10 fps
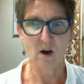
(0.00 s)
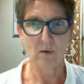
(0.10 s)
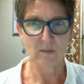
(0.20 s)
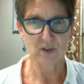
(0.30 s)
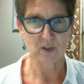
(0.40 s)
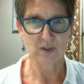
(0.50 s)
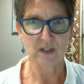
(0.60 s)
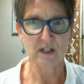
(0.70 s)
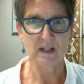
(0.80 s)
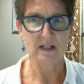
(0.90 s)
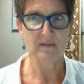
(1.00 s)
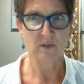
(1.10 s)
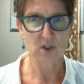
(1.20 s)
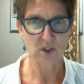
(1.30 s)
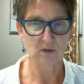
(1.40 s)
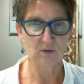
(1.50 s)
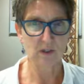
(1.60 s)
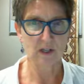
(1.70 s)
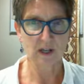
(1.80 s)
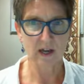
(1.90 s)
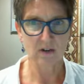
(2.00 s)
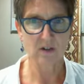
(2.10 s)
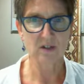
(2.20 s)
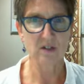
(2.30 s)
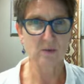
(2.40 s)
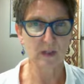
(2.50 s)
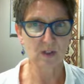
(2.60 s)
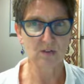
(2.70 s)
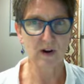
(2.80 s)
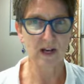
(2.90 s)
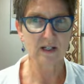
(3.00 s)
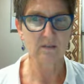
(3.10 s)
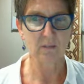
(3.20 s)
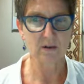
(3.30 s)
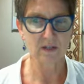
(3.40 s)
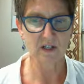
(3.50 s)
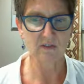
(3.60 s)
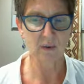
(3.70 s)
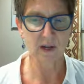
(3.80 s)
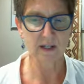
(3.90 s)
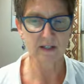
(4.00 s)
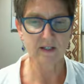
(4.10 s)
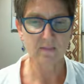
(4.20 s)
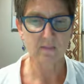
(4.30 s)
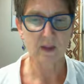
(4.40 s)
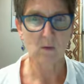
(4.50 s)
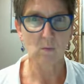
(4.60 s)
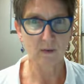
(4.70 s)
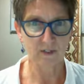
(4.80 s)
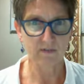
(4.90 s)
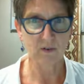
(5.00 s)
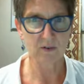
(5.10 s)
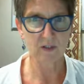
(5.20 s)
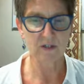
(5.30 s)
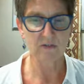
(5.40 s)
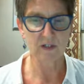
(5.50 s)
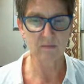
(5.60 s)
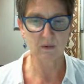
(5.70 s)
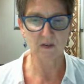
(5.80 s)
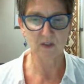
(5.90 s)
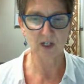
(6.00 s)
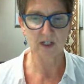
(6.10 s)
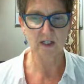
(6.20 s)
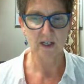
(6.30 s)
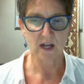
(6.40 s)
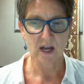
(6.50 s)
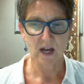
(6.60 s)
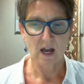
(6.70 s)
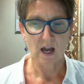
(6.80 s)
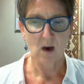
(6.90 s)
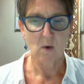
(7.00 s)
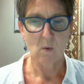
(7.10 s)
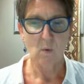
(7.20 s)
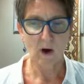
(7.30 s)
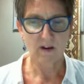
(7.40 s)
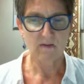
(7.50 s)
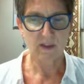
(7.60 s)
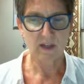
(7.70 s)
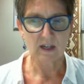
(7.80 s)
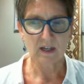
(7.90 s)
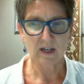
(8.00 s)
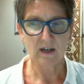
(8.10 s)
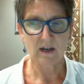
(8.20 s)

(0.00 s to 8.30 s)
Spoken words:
opportunities for children and adults to interact in positive ways was the focus of this project. One of the